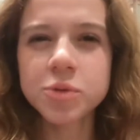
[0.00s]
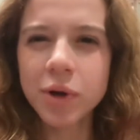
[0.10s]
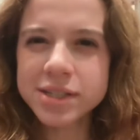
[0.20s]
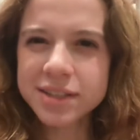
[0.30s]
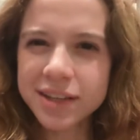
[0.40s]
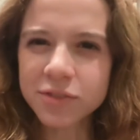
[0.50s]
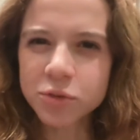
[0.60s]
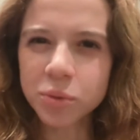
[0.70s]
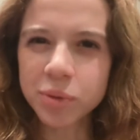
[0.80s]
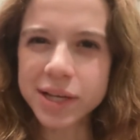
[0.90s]
Surprisingly
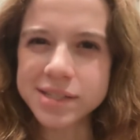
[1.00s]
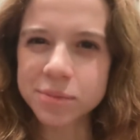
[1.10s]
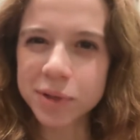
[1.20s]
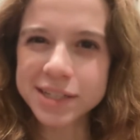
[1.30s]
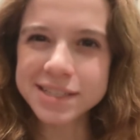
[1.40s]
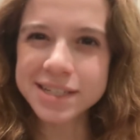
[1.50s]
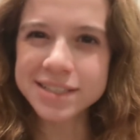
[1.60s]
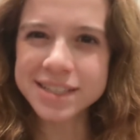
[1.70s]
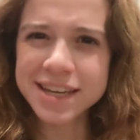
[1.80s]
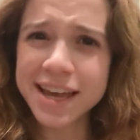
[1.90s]
comfortable place to play
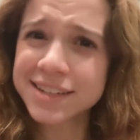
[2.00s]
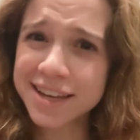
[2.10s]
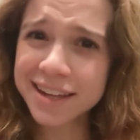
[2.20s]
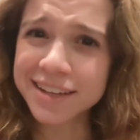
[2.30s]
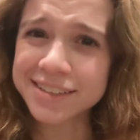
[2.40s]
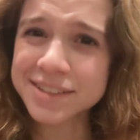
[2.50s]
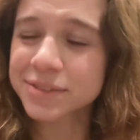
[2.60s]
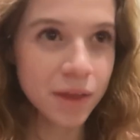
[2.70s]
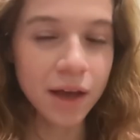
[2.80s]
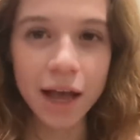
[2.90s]
D&D and edit.
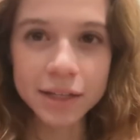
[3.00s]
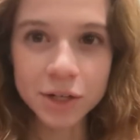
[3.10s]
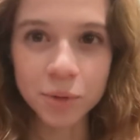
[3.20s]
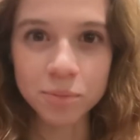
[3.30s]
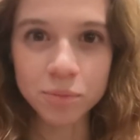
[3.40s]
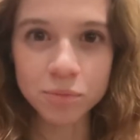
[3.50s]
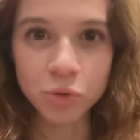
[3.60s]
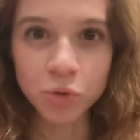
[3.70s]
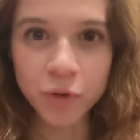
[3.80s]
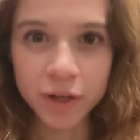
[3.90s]
I ended up
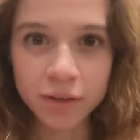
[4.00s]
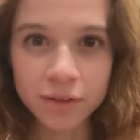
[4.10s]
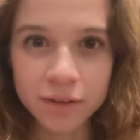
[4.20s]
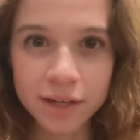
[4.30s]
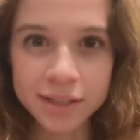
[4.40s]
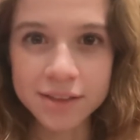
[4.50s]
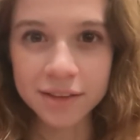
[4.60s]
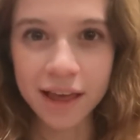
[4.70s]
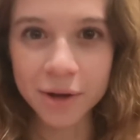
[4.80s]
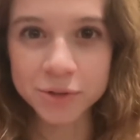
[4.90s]
moving into
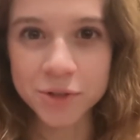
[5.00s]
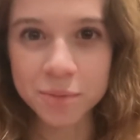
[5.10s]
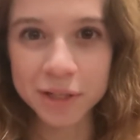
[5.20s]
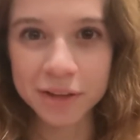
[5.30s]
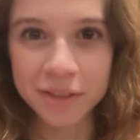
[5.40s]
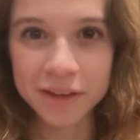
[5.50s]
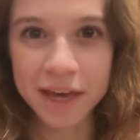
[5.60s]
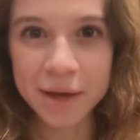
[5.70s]
the lounge in the middle of the